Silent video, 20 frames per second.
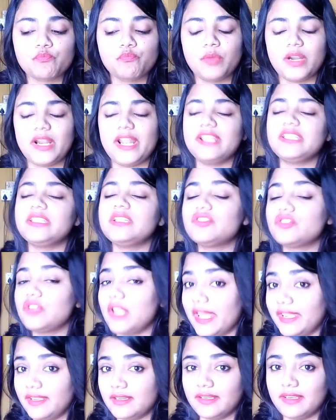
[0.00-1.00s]
But I didn't
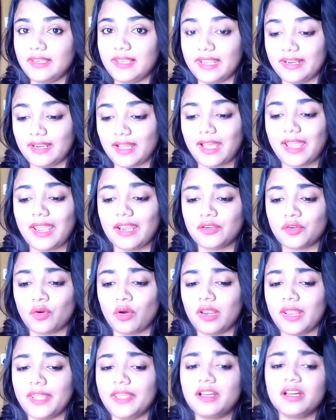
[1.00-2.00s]
like Lena at
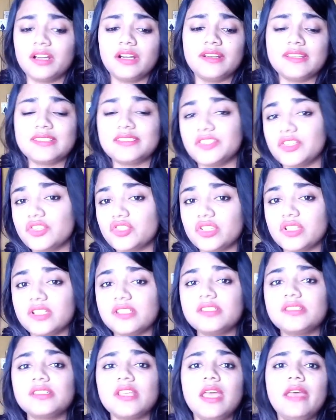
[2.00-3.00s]
all. Like, her
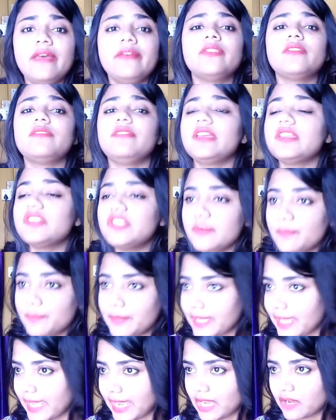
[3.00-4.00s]
decisions, the way she
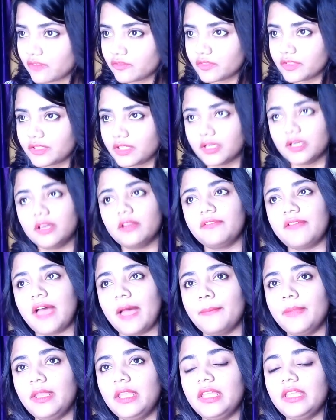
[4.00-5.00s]
behaved with her
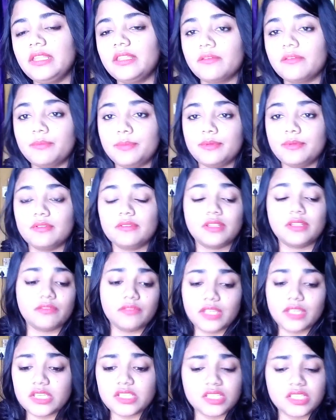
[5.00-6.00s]
family, the
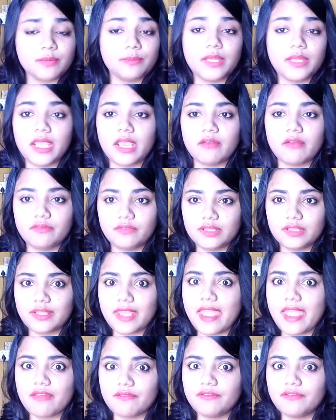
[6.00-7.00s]
way she behaved with
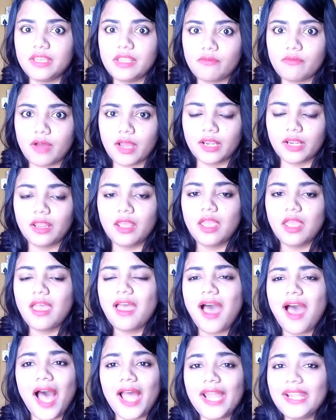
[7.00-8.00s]
everyone.
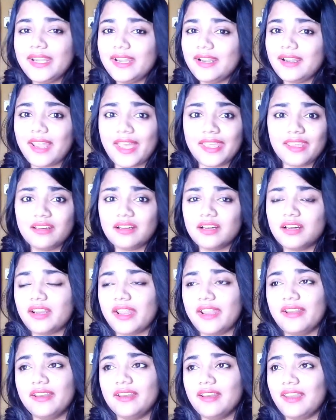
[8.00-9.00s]
I didn't like
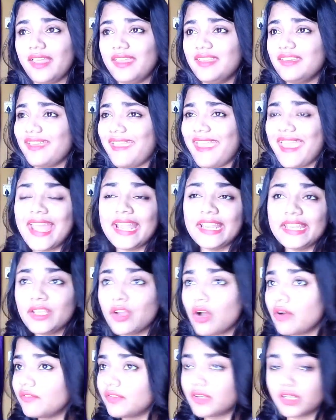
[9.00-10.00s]
her. I didn't like any
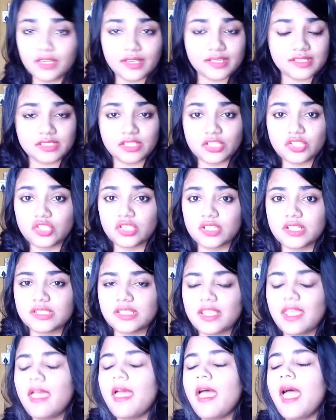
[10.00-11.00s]
of her
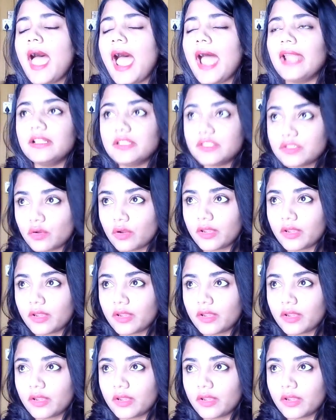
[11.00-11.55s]
decisions. And it's